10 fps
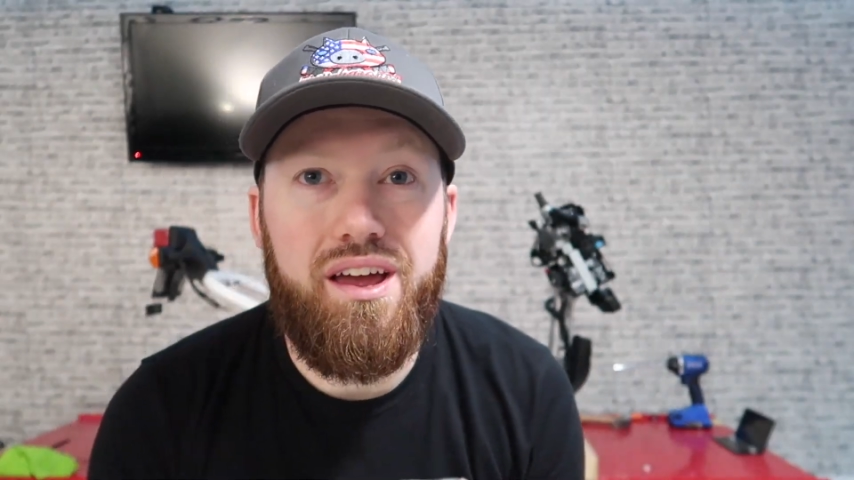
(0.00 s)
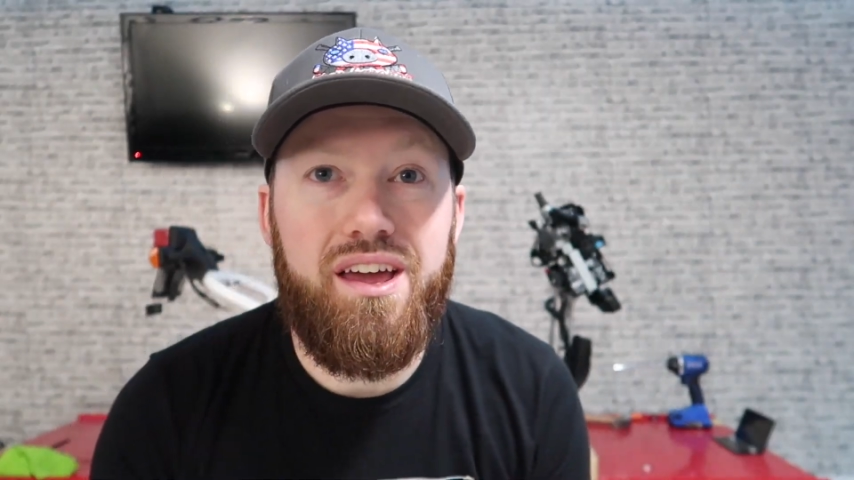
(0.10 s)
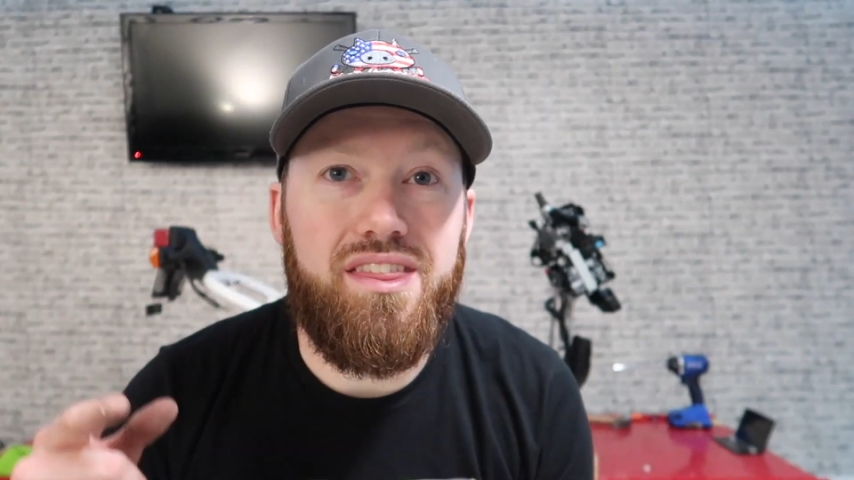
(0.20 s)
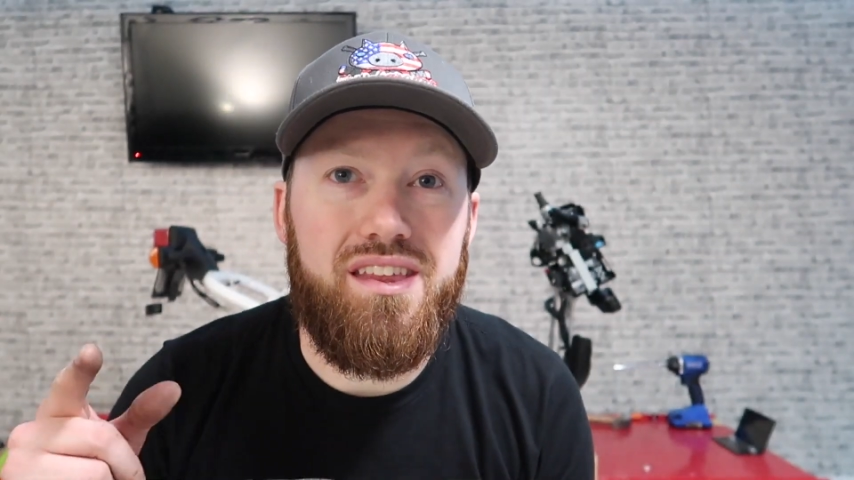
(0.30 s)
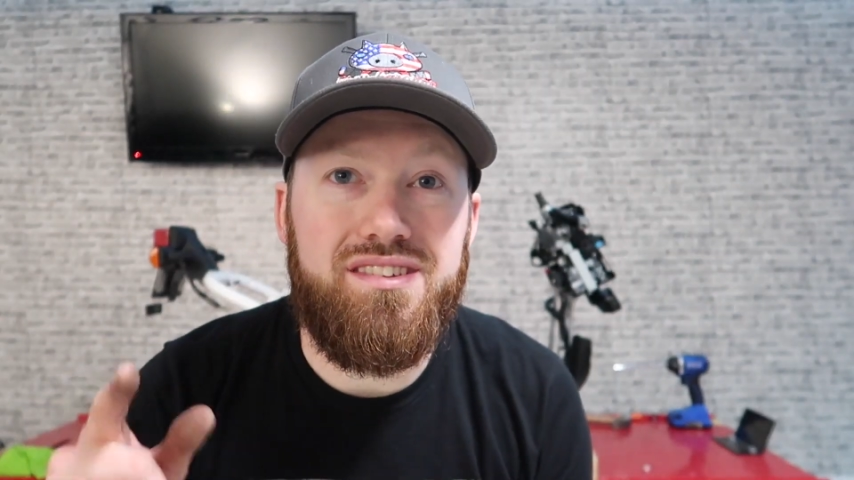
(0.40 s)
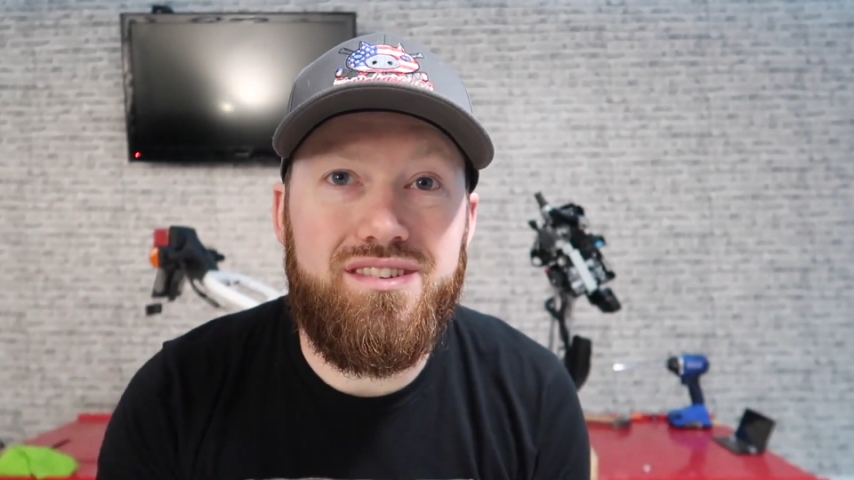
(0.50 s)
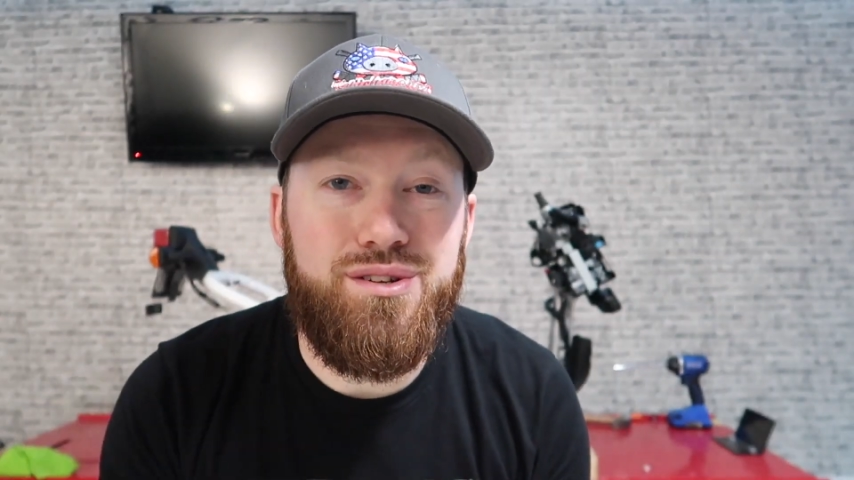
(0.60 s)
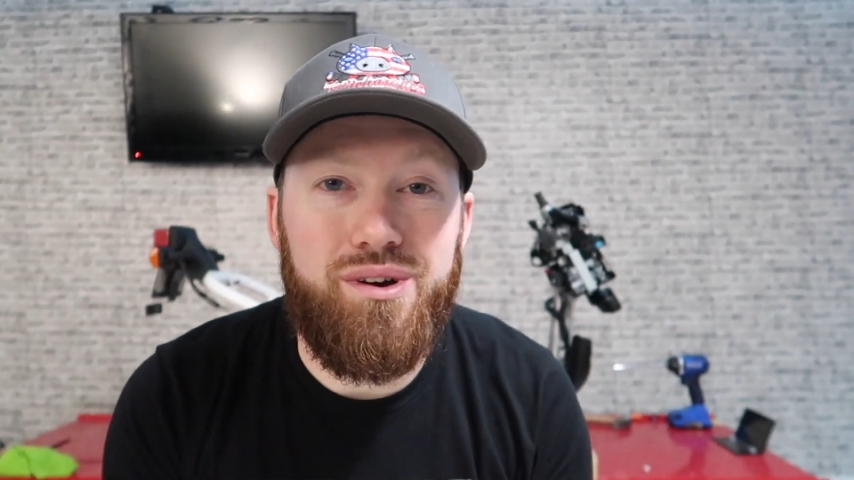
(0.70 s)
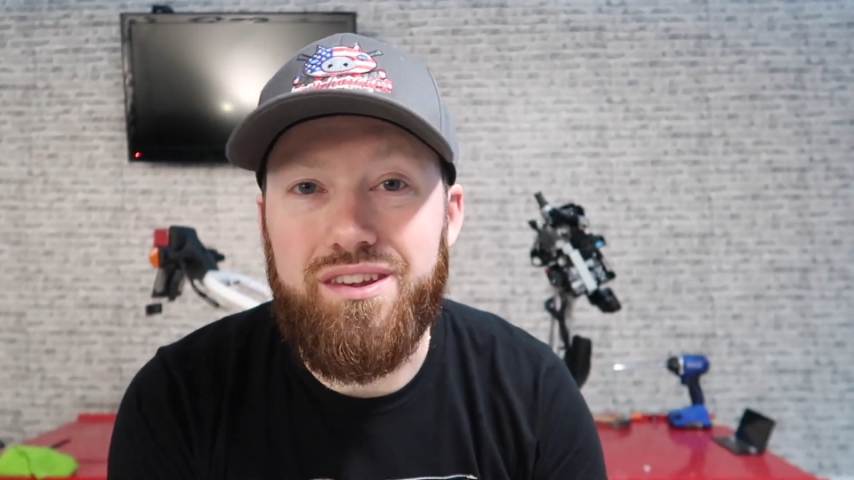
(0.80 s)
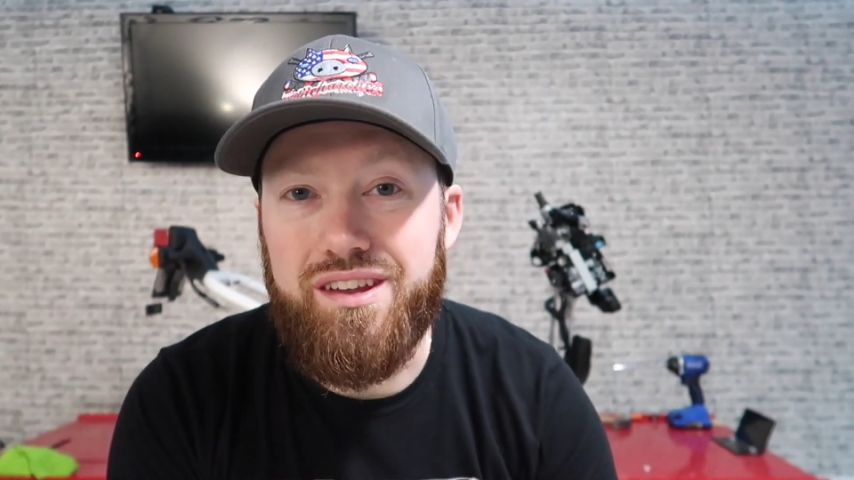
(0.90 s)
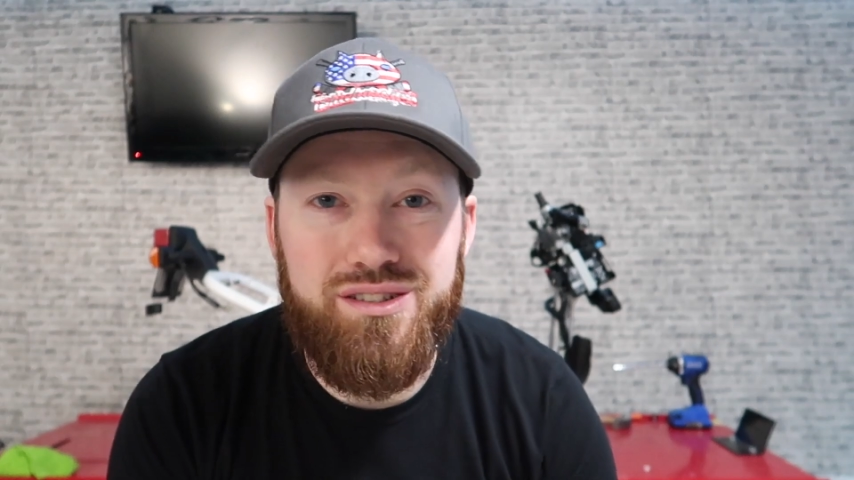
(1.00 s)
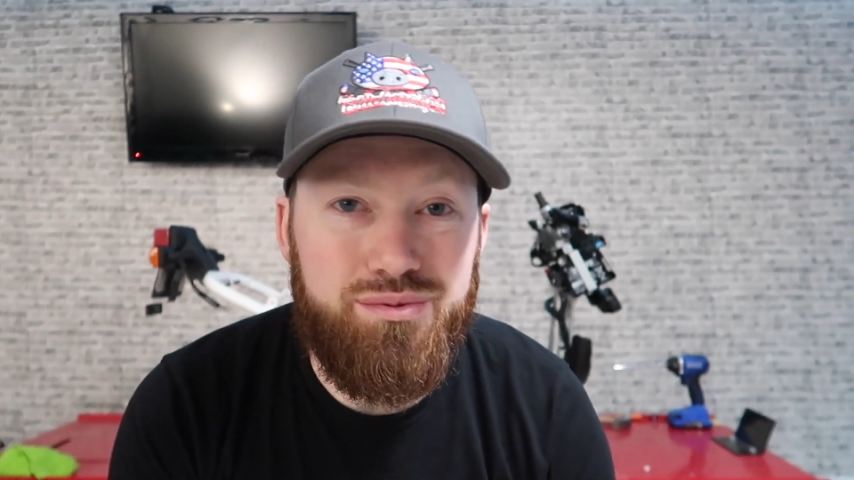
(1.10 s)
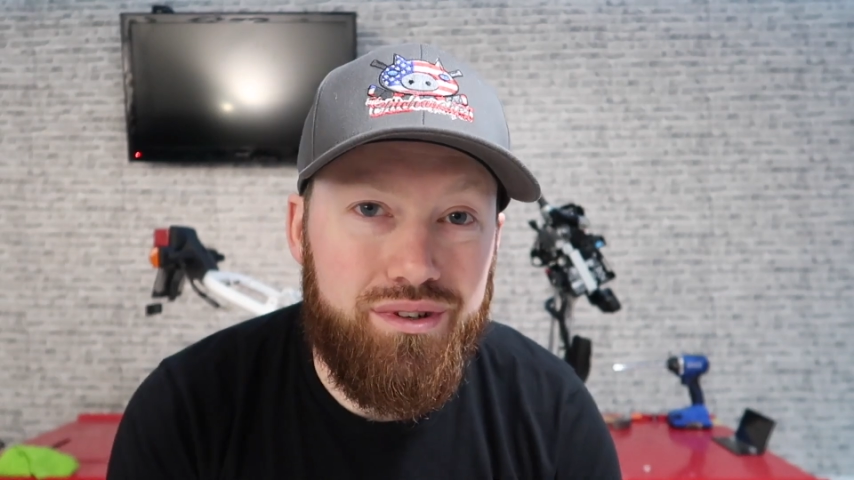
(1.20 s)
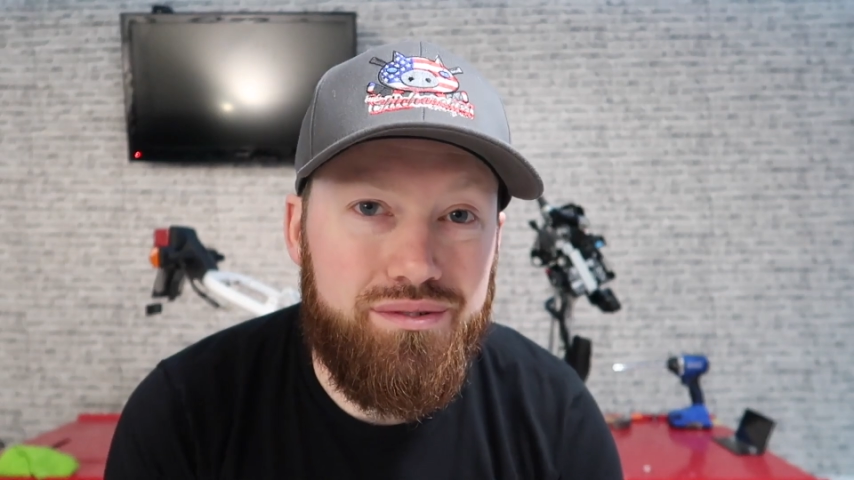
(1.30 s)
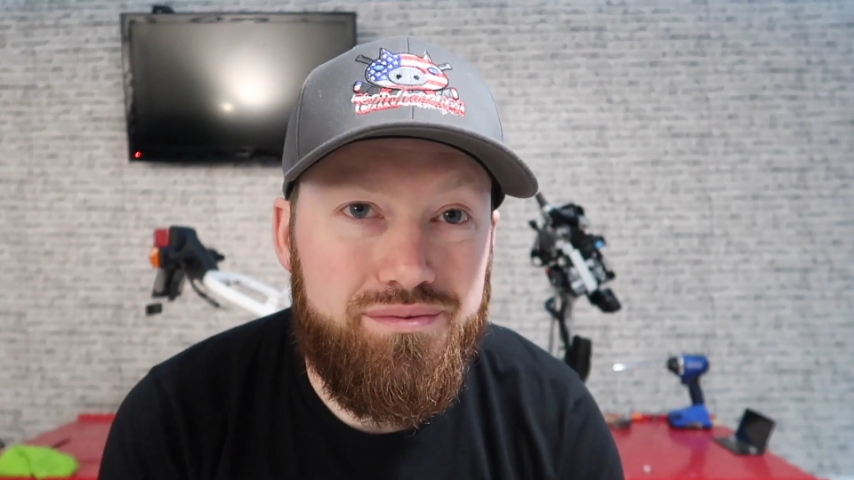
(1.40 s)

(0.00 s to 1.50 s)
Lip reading: and then see you on the next one.